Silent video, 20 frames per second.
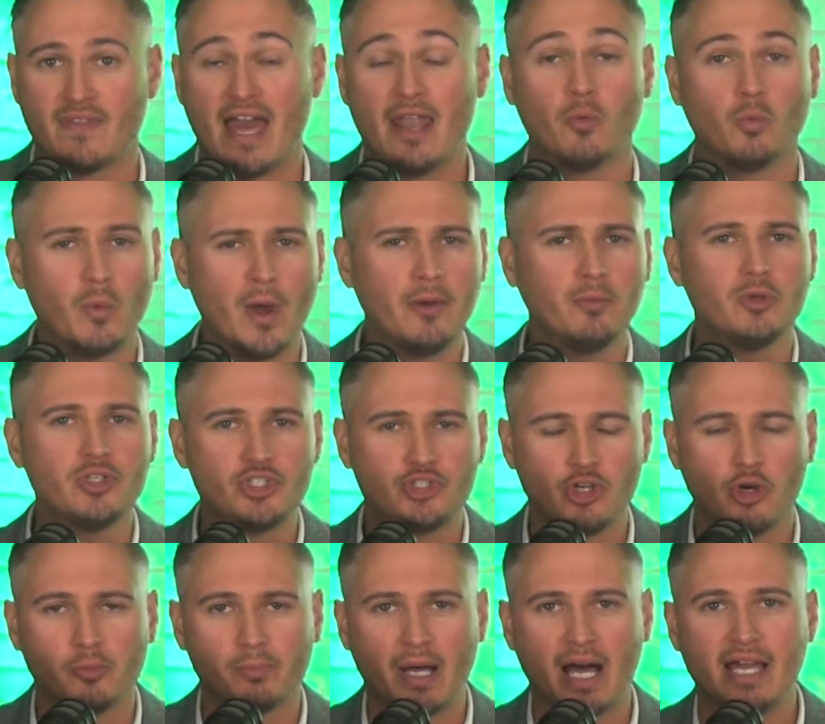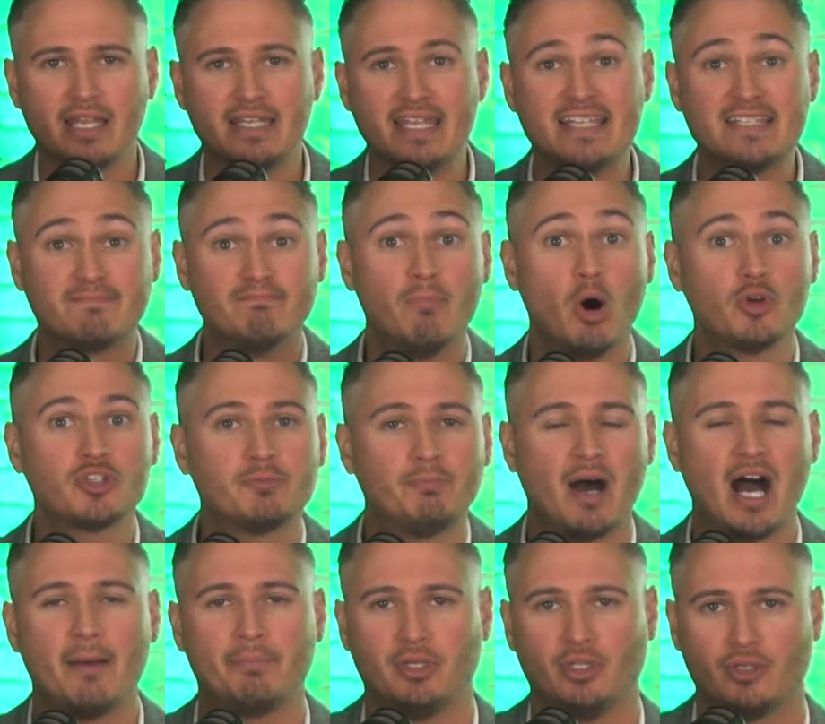of that. When was Joe Biden his most
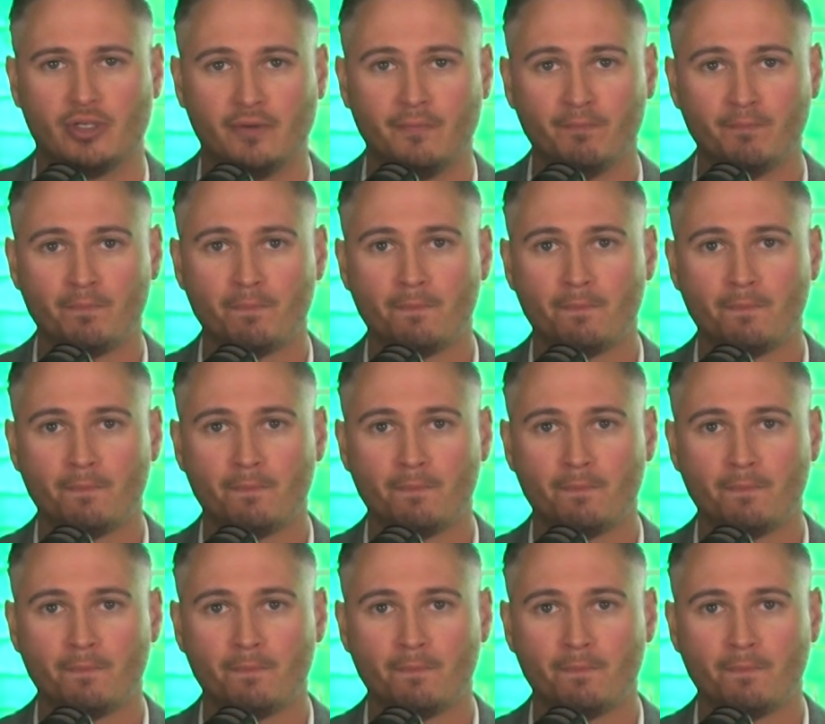popular?